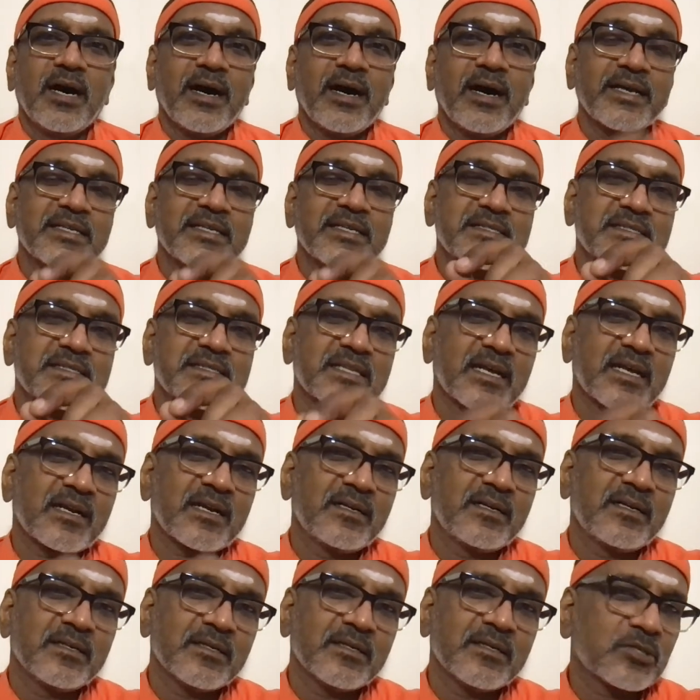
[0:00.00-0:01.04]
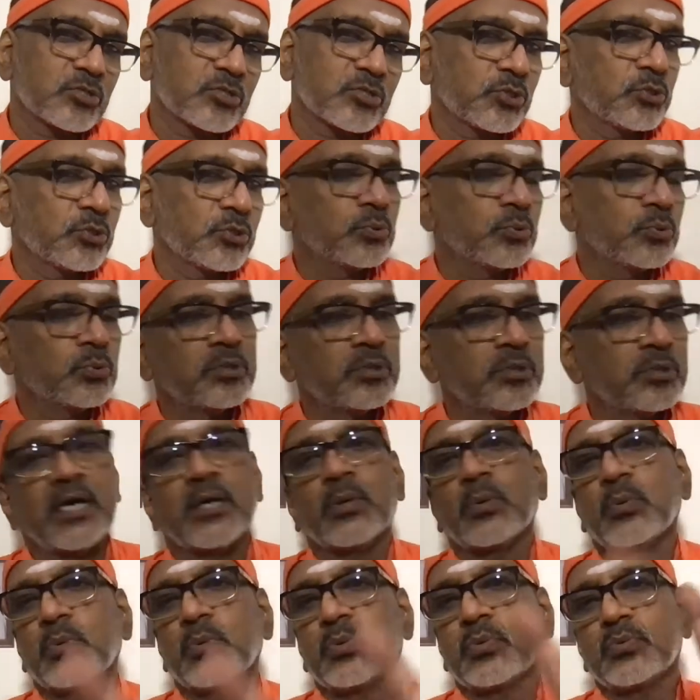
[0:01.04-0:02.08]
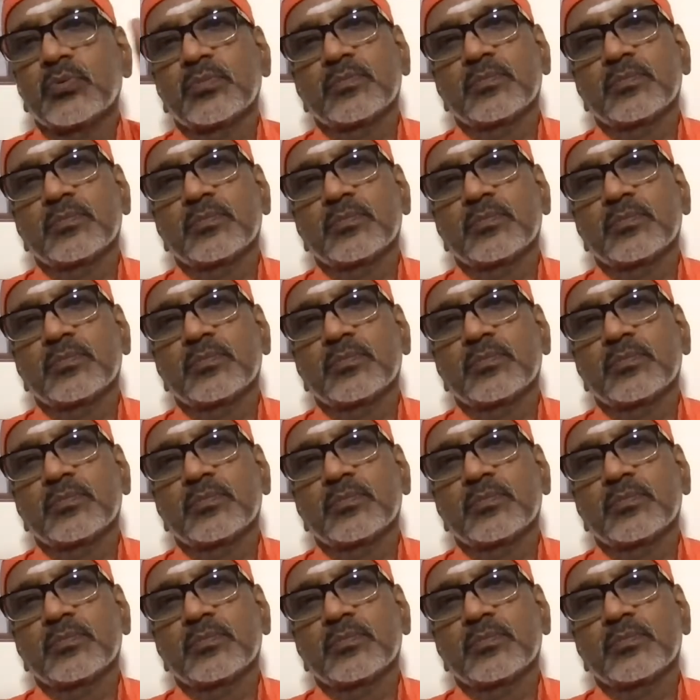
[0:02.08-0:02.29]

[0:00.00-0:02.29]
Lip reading: I surrender to you now.